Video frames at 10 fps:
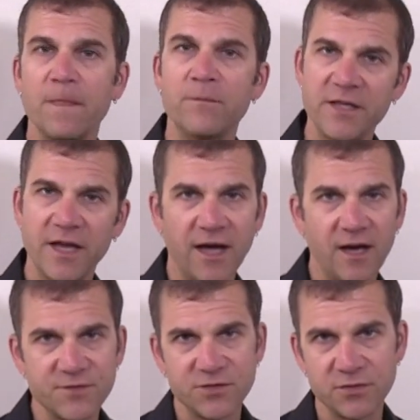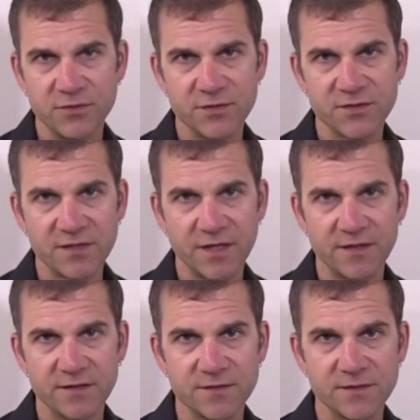but you have to know your
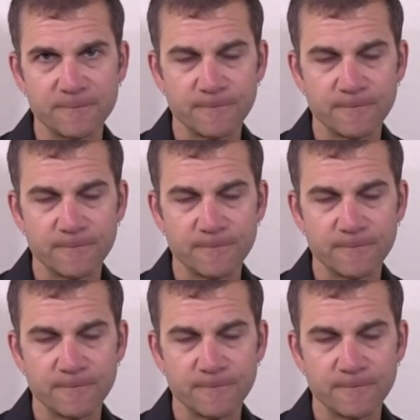scales.